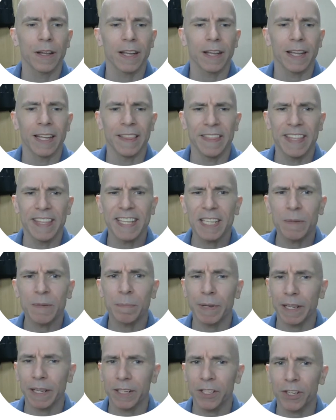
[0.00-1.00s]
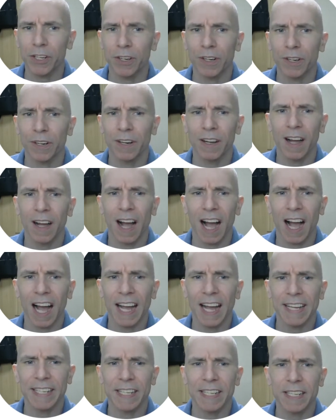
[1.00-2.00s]
In this picture,
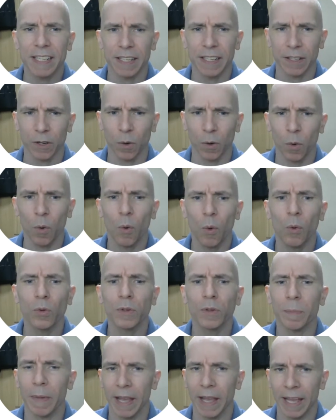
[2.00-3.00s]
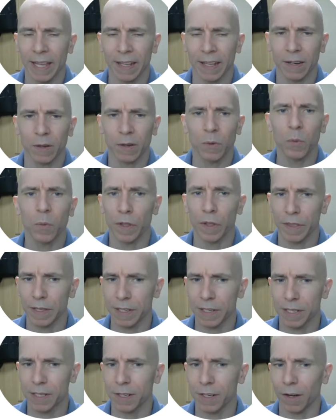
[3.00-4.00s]
I see an old man with
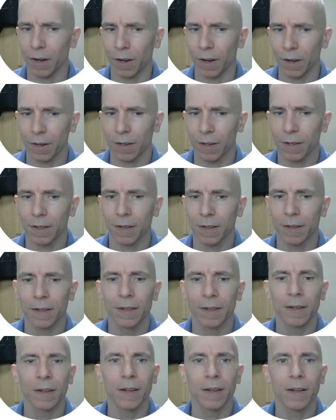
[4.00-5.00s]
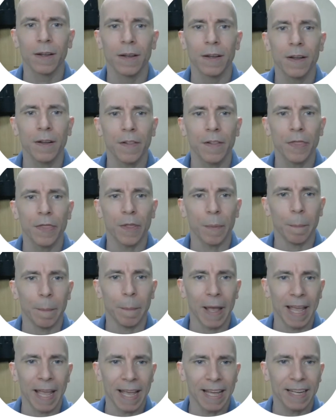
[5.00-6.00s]
his dog. The
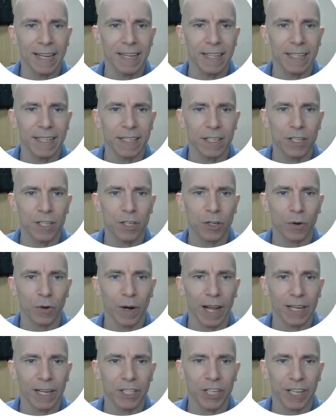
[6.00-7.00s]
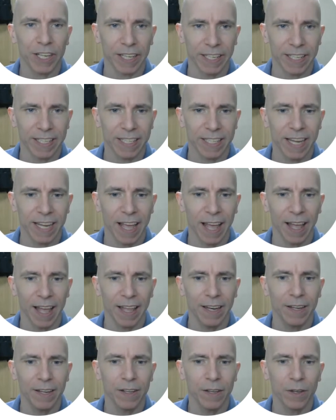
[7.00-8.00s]
man is scratching his
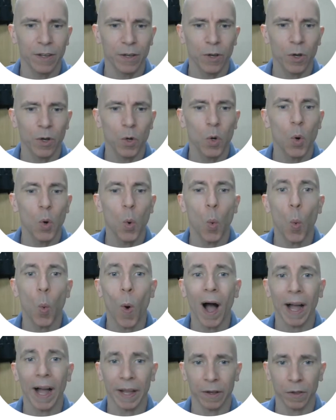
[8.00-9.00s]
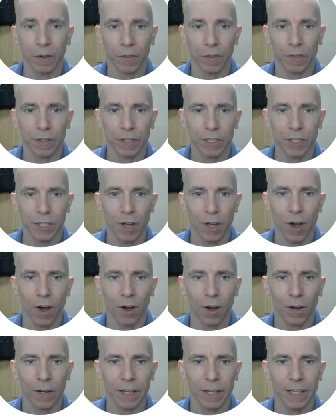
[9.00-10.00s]
head while the
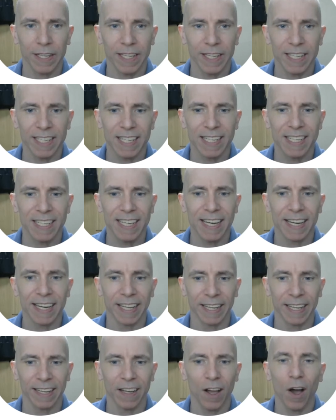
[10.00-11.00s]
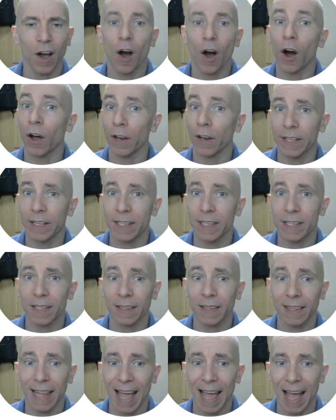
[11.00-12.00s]
dog is sitting on his
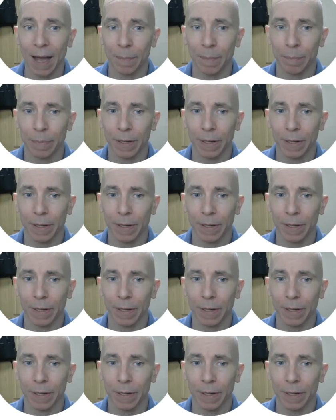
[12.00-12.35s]
lap.